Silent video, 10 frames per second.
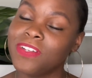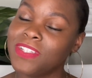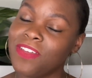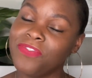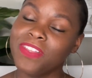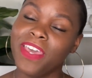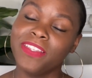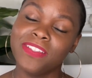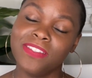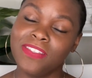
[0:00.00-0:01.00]
because I feel like
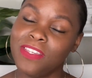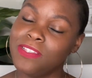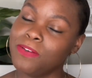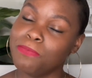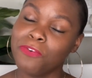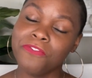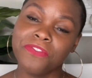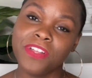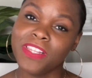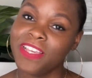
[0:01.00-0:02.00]
these are
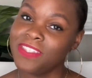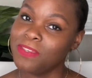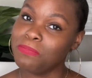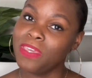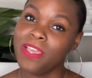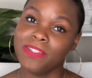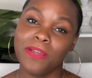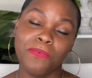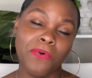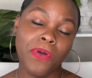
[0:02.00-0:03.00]
both classic bags
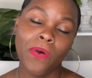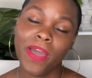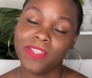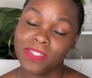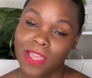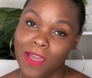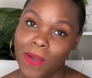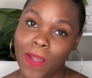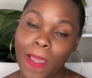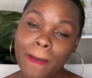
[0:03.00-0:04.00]
that won't go out of style.